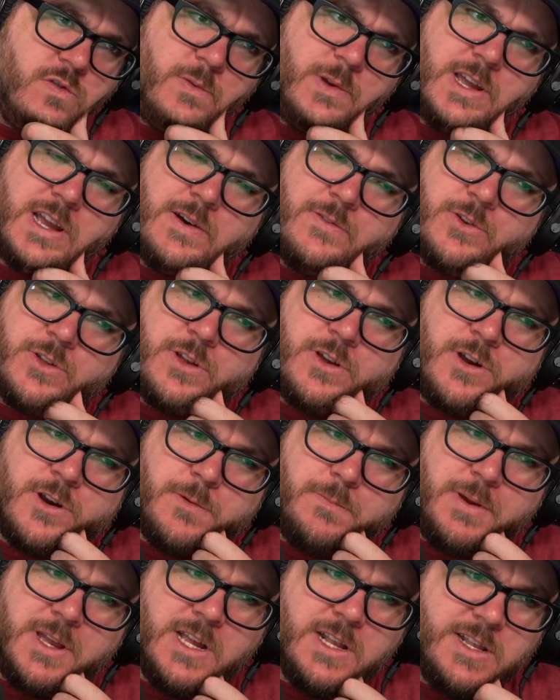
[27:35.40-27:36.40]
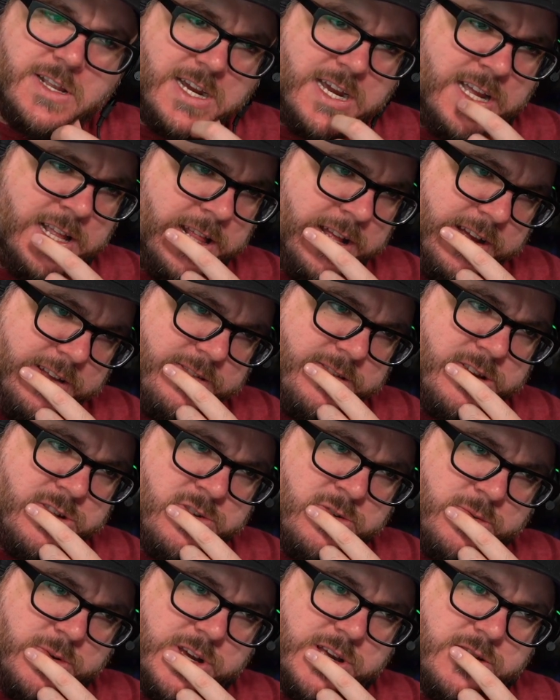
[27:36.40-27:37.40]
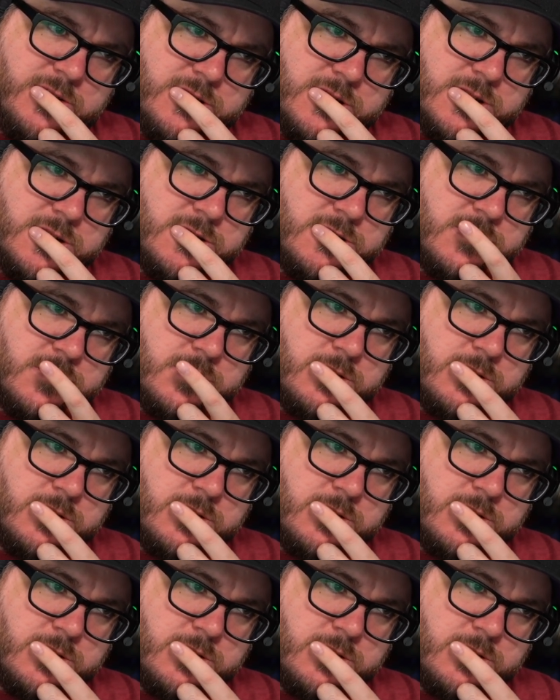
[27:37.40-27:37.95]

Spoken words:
We covered the European Dying Light situation.